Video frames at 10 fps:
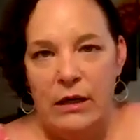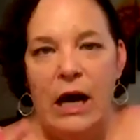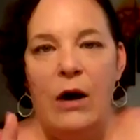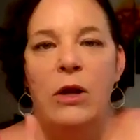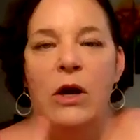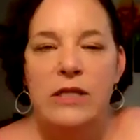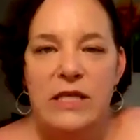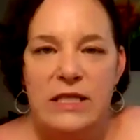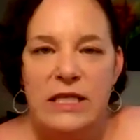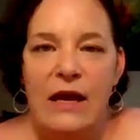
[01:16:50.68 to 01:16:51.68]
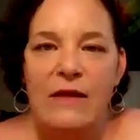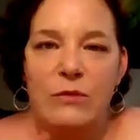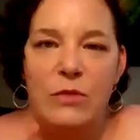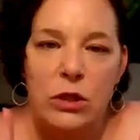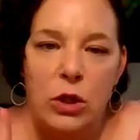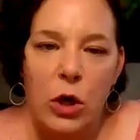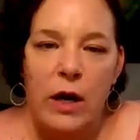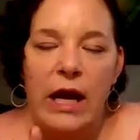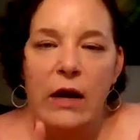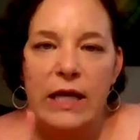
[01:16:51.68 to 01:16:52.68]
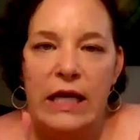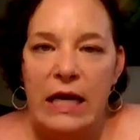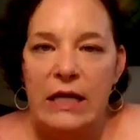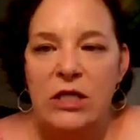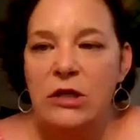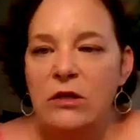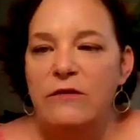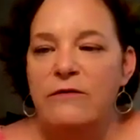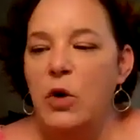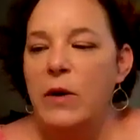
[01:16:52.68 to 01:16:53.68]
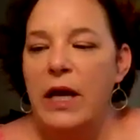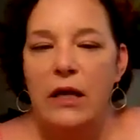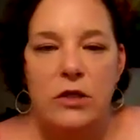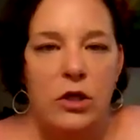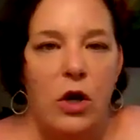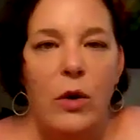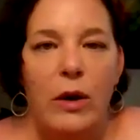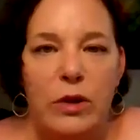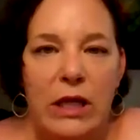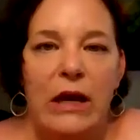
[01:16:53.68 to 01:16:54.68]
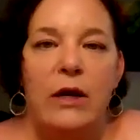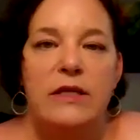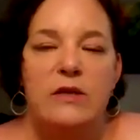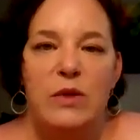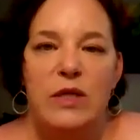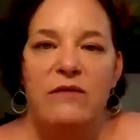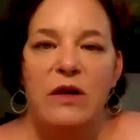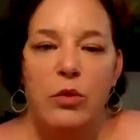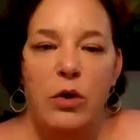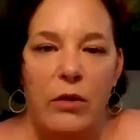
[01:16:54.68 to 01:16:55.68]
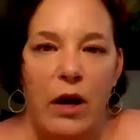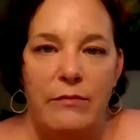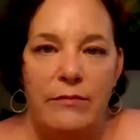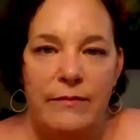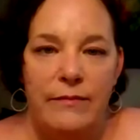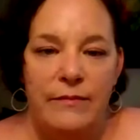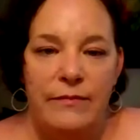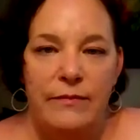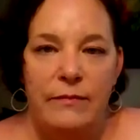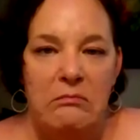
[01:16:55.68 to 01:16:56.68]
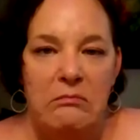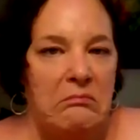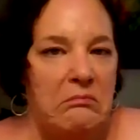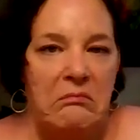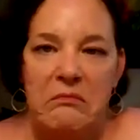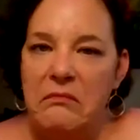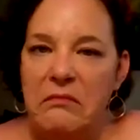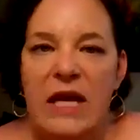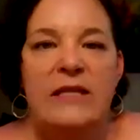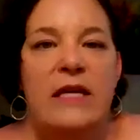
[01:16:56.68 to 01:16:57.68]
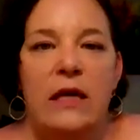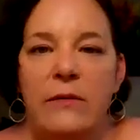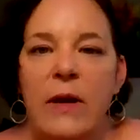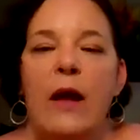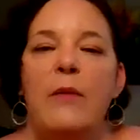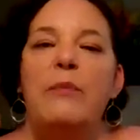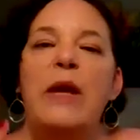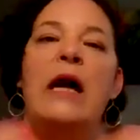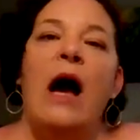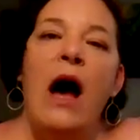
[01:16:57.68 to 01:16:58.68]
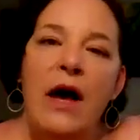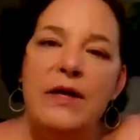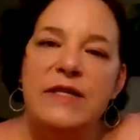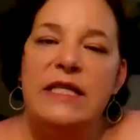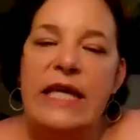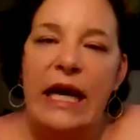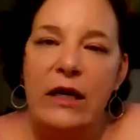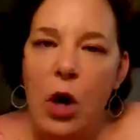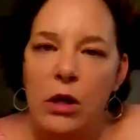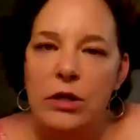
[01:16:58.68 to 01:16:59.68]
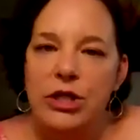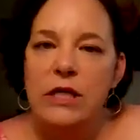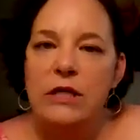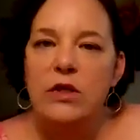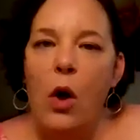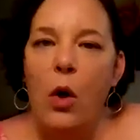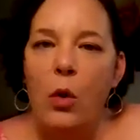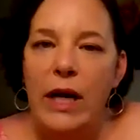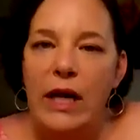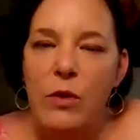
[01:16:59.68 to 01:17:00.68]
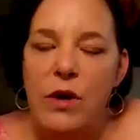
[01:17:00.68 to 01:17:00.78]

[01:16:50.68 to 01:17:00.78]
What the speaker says: how long did it take them to learn how to get into your phone and to go and play on a specific program? Easy, because the technology is already